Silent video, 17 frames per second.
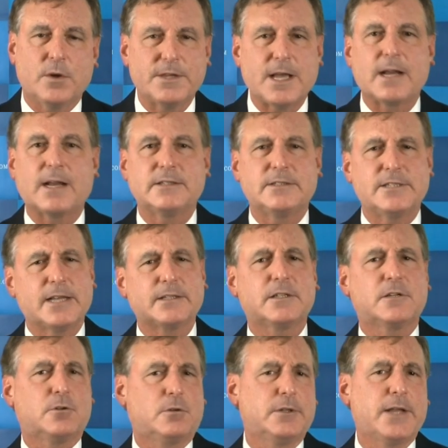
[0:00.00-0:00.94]
Well, not on
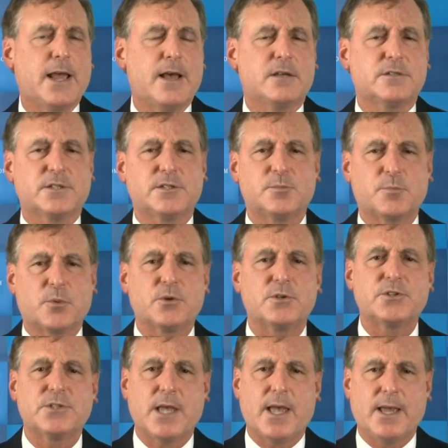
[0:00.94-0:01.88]
technical analysis
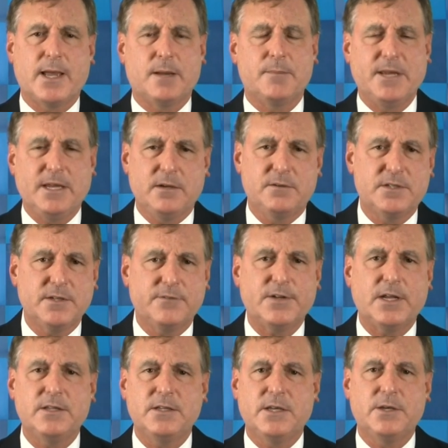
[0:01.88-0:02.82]
per se. I mean,
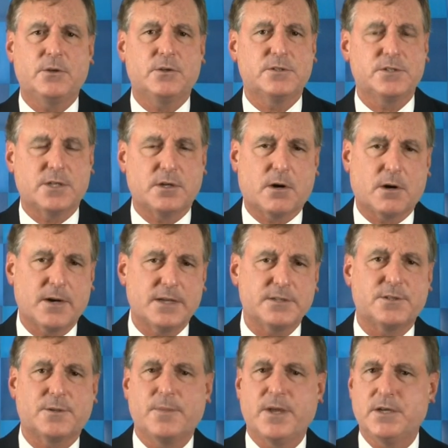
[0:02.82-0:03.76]
dividend yields, in our
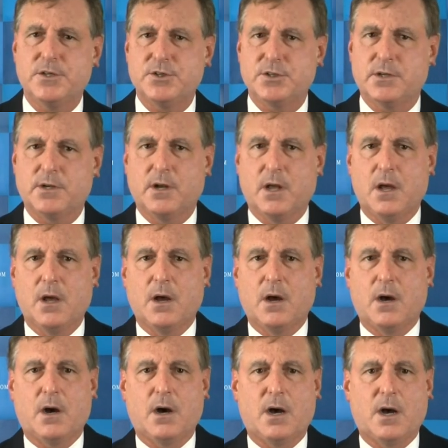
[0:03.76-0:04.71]
estimation,
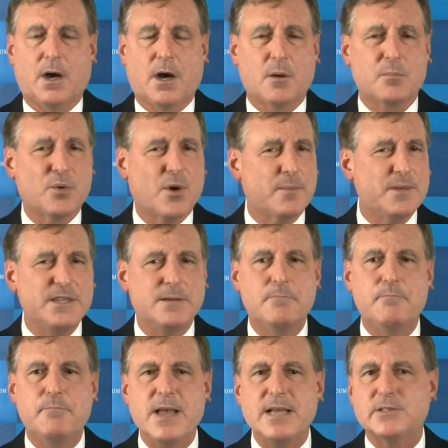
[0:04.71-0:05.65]
are probably
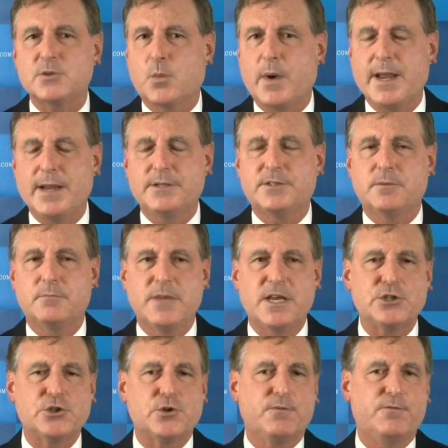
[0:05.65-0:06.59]
the best way to
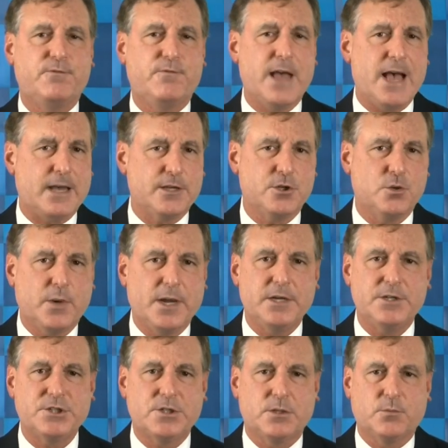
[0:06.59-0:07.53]
measure
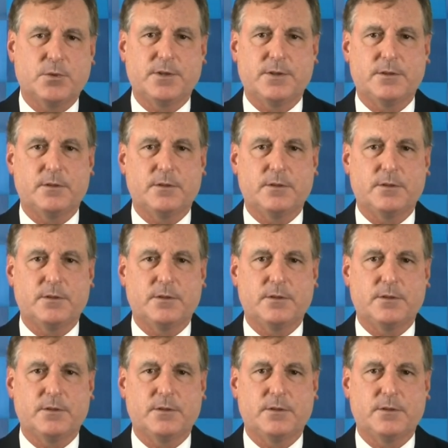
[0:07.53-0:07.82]
valuation